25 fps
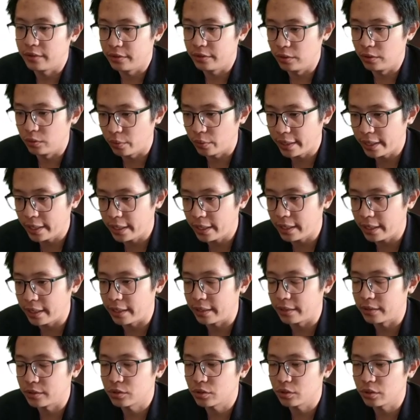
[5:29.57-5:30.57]
The
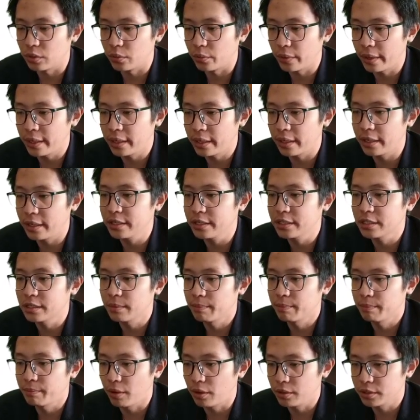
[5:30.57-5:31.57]
weight. So the weight is
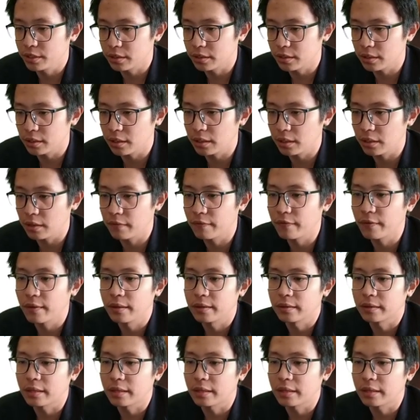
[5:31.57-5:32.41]
positive.